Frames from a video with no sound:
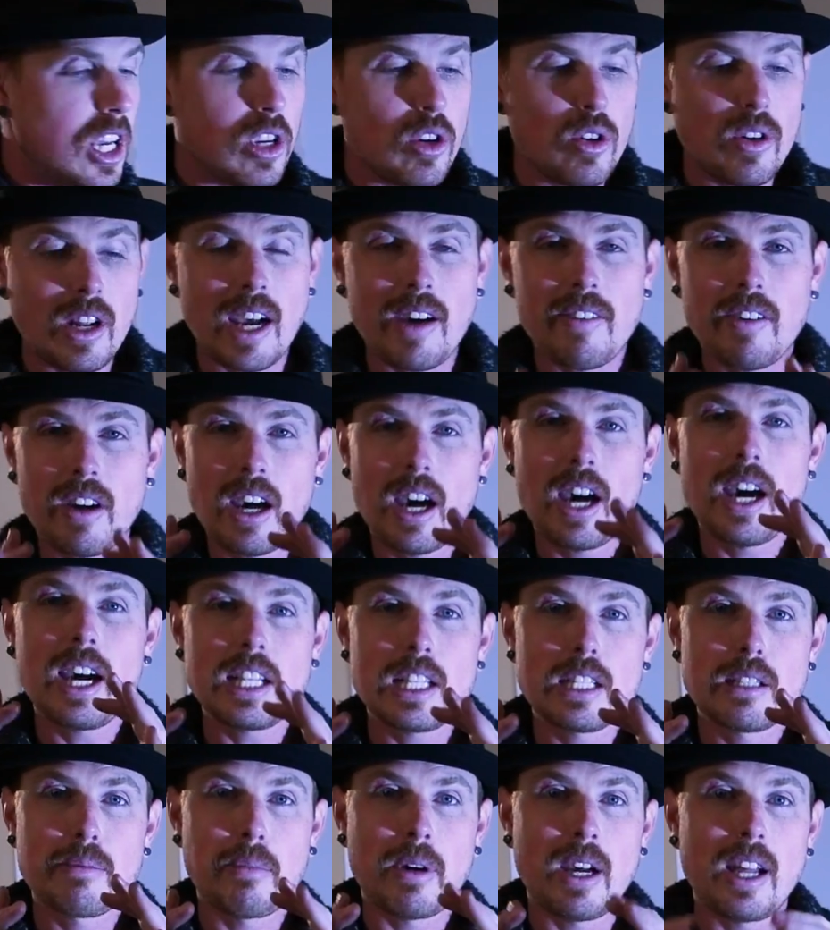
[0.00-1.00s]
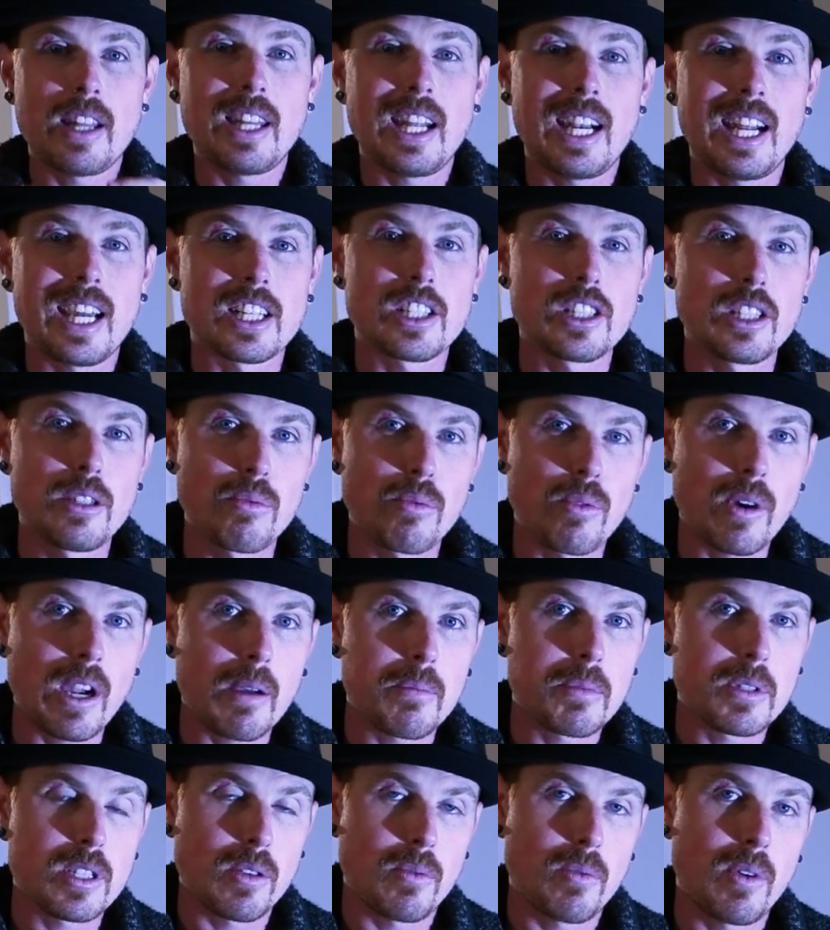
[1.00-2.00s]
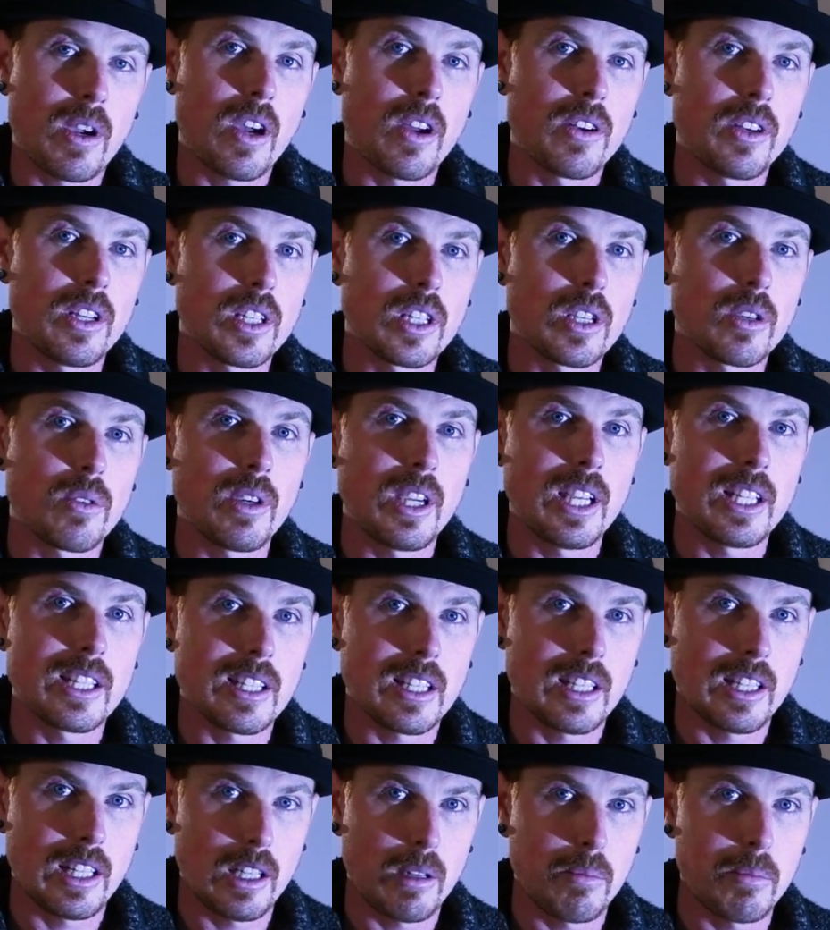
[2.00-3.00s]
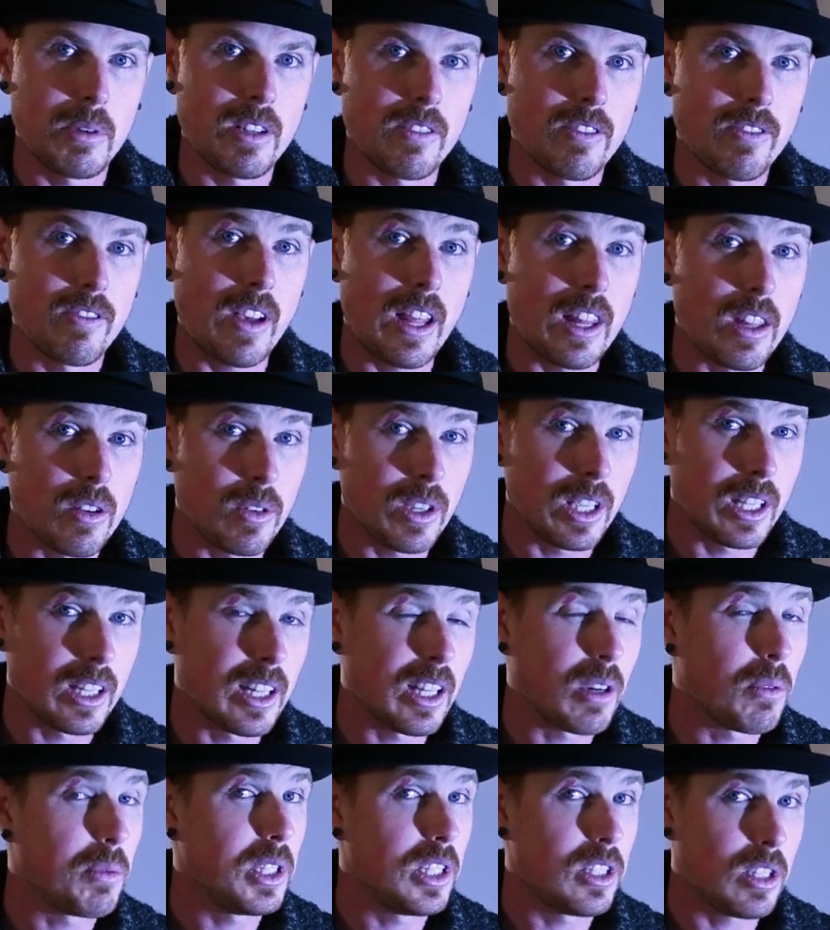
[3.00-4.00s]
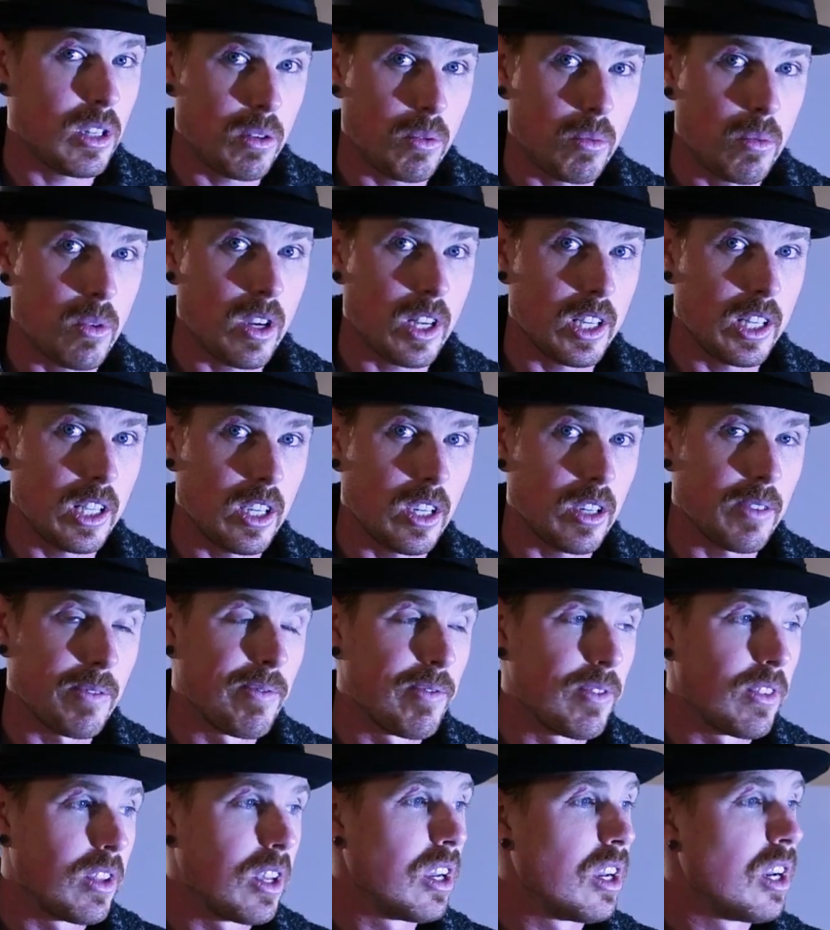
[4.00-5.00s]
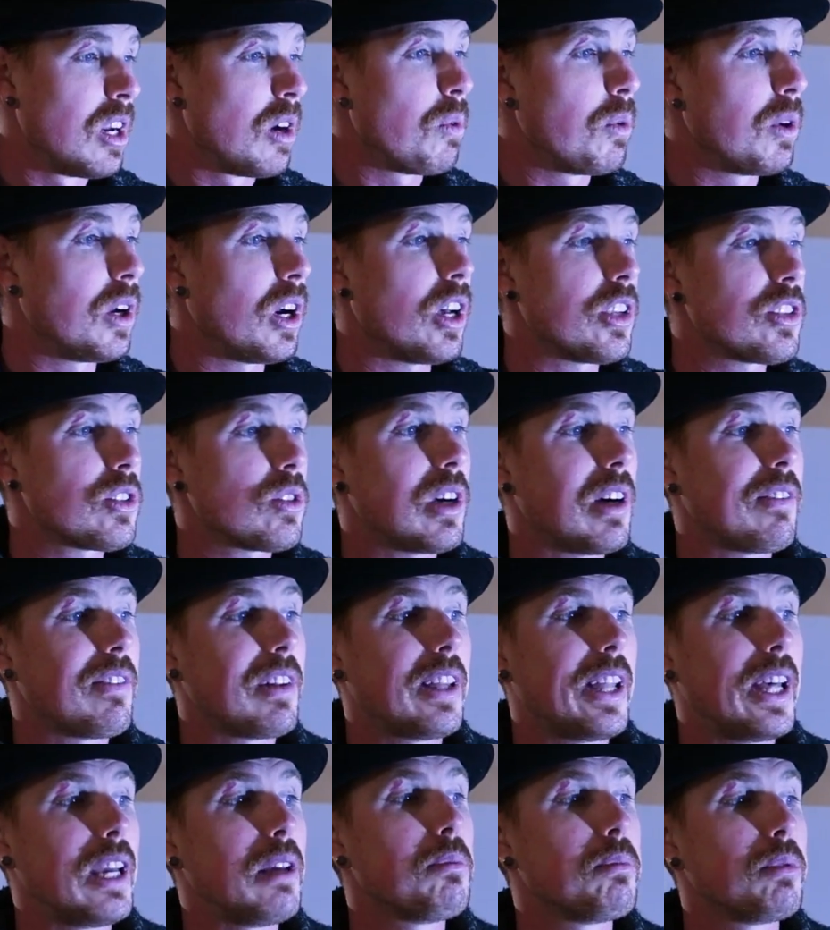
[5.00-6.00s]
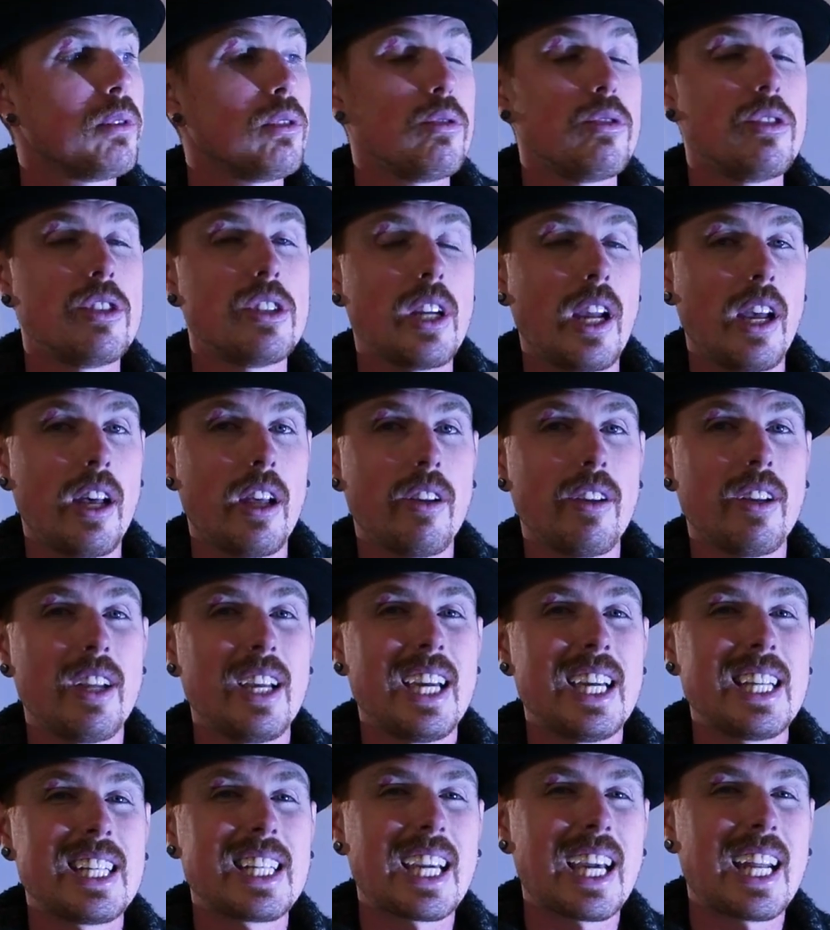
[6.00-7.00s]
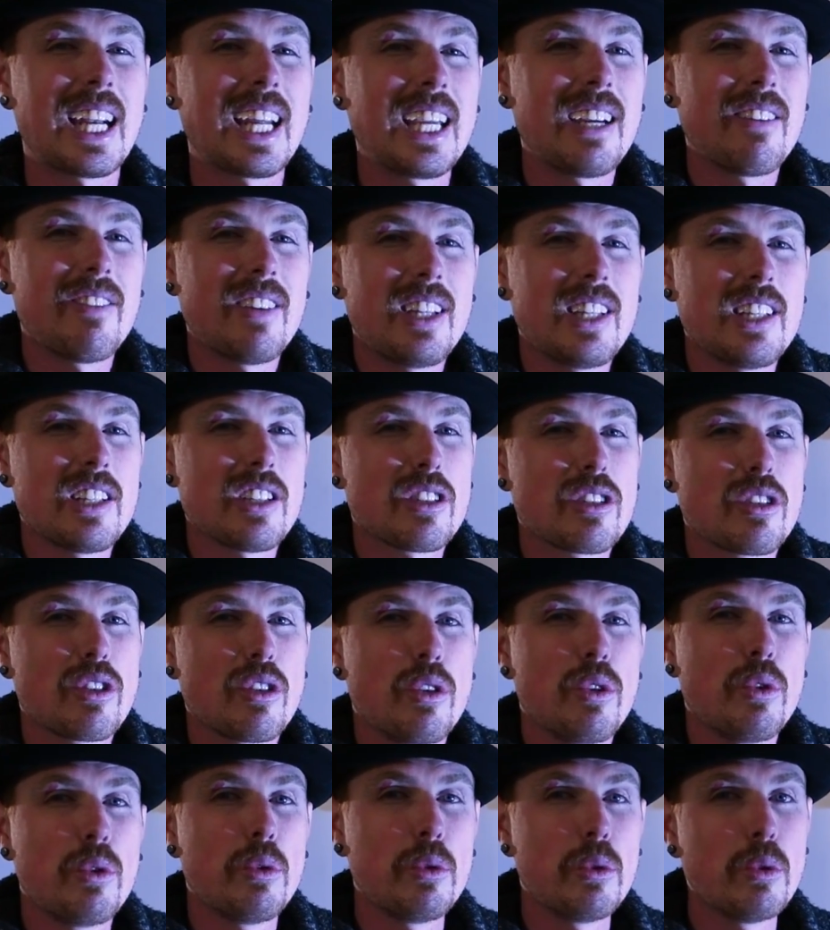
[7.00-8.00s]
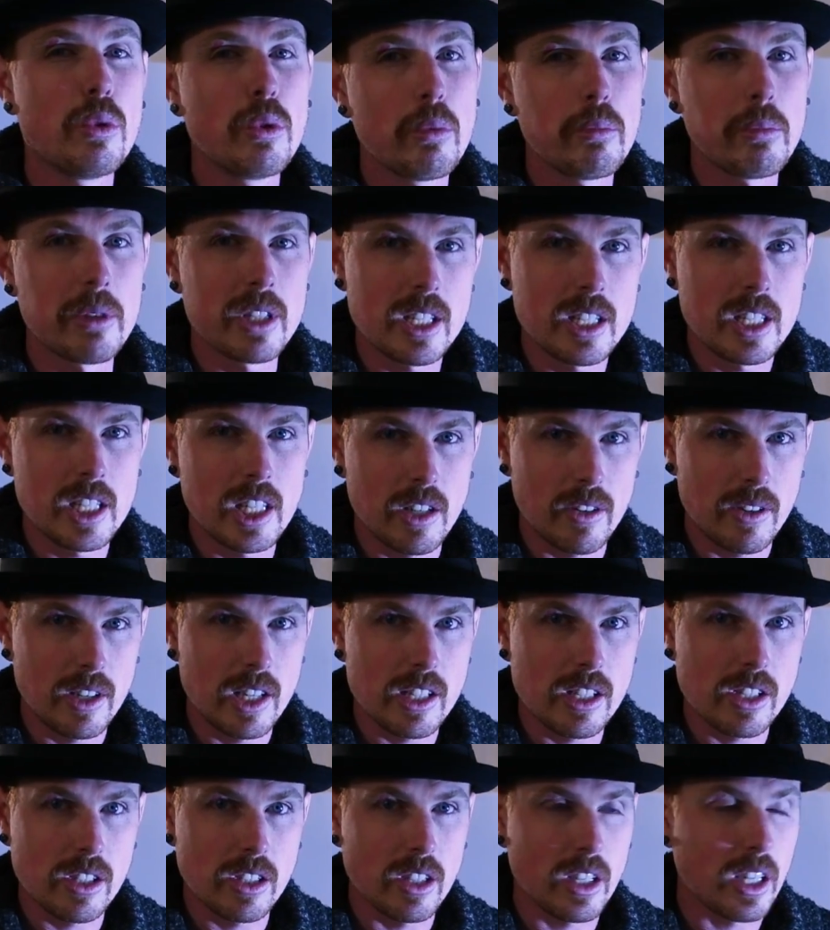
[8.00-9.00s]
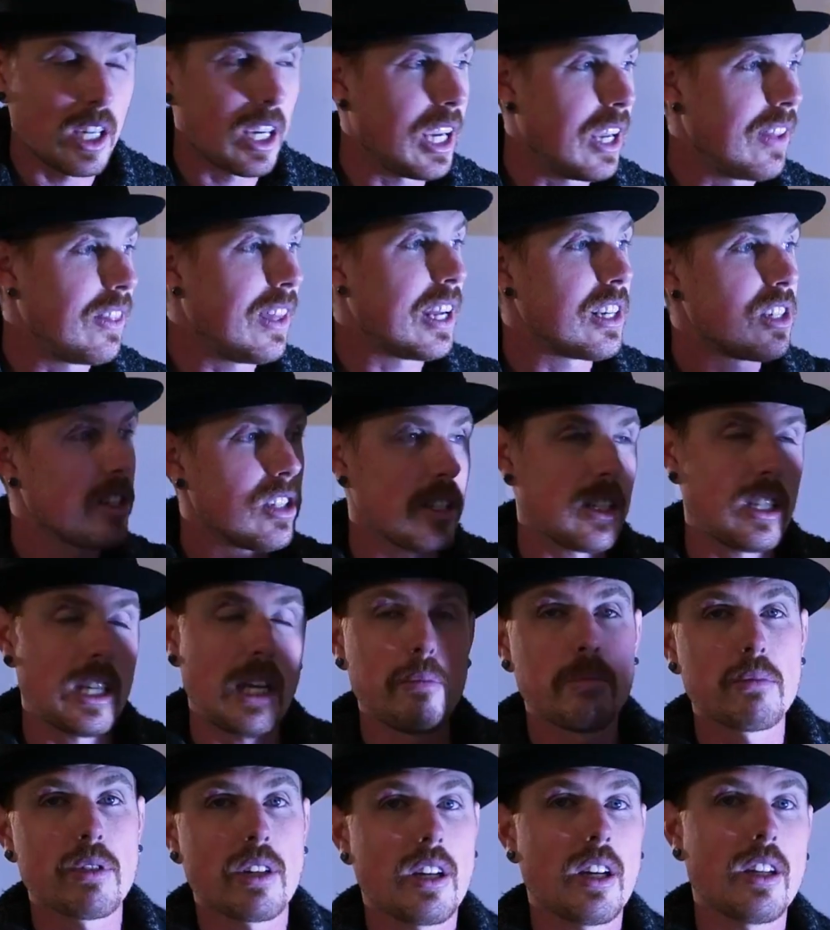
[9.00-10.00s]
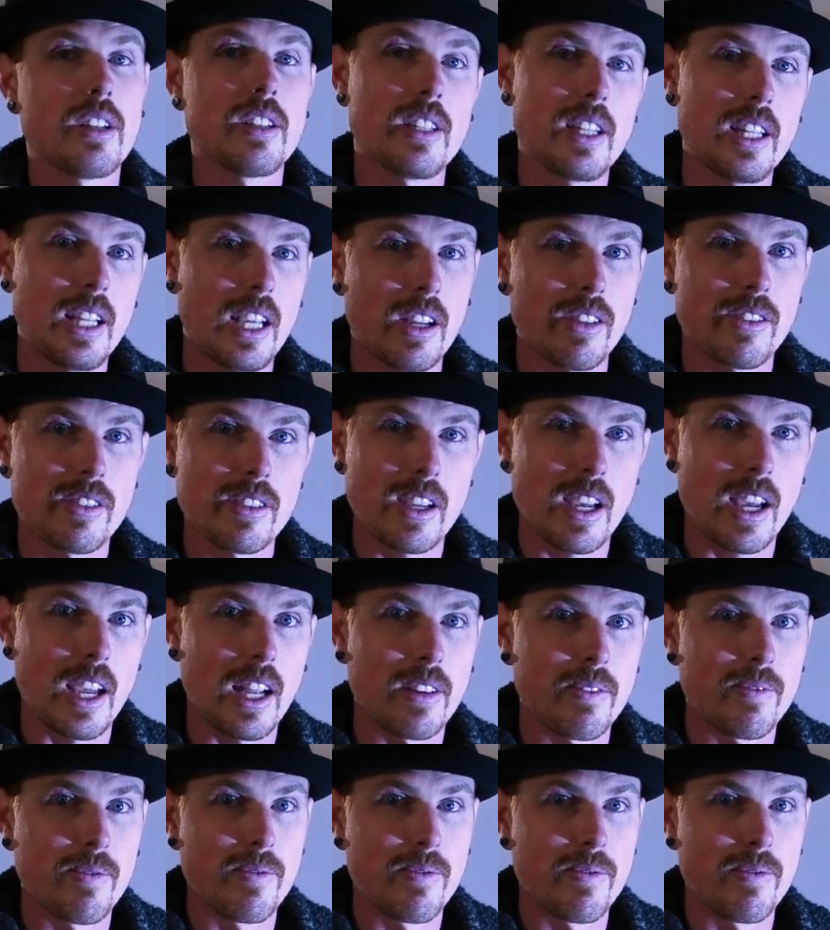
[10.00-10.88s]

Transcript: you'd have a hot spot that actually wraps around and creates a little bit of feathering that we don't want here. We also have a light blue gel to kind of give it this cool, mysterious look. And that's just tapered onto the outside.